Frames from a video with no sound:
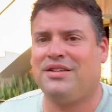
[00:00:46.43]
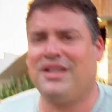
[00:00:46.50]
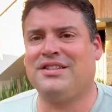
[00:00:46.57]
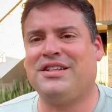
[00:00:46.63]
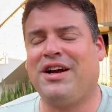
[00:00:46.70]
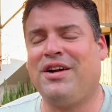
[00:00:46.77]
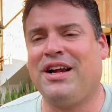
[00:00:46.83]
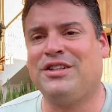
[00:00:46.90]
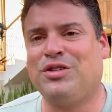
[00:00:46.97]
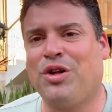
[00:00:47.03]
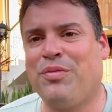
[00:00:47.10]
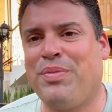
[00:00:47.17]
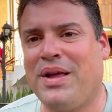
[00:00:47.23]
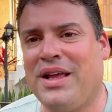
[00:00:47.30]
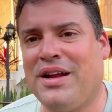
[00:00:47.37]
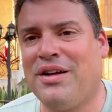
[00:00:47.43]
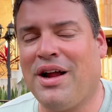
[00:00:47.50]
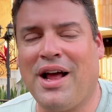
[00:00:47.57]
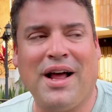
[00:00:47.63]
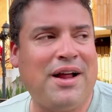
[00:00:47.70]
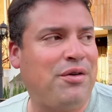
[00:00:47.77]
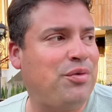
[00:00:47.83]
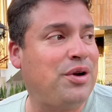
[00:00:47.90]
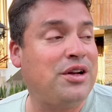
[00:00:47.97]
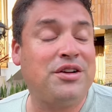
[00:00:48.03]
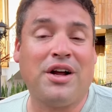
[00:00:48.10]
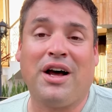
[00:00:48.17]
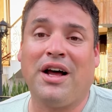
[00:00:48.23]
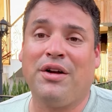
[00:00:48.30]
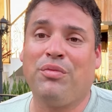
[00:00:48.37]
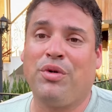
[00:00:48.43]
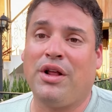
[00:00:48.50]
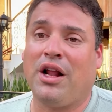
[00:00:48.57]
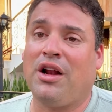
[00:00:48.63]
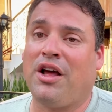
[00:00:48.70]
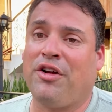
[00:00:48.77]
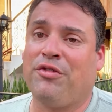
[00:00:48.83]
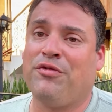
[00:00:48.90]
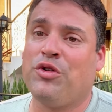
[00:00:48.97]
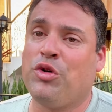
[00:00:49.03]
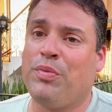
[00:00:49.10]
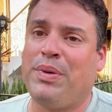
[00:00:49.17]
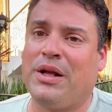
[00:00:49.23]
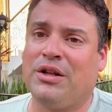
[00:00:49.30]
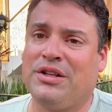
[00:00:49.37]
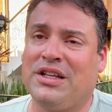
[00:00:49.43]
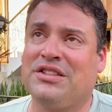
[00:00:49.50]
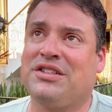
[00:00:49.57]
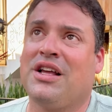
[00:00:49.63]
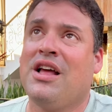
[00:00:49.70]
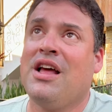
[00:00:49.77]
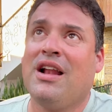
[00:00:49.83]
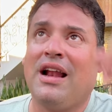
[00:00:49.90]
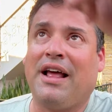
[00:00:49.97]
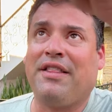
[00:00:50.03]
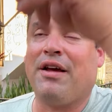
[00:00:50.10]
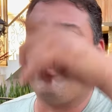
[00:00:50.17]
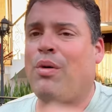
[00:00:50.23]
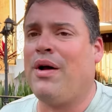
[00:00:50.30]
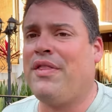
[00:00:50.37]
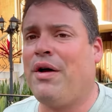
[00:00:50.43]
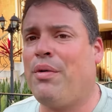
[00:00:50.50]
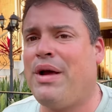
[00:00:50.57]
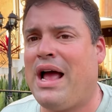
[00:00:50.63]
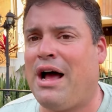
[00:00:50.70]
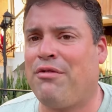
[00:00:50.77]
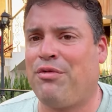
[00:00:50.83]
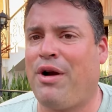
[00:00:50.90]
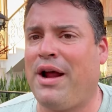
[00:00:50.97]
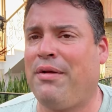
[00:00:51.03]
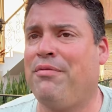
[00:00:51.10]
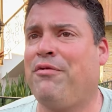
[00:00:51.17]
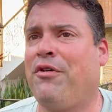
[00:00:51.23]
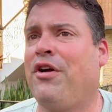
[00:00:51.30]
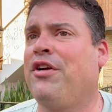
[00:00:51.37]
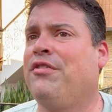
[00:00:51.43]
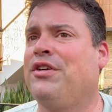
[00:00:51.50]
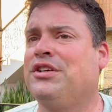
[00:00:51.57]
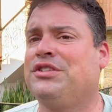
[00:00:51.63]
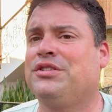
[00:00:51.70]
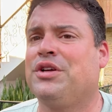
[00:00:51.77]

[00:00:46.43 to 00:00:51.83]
This area is all being redone with a lot of new buildings, like the one that we have right in front of us.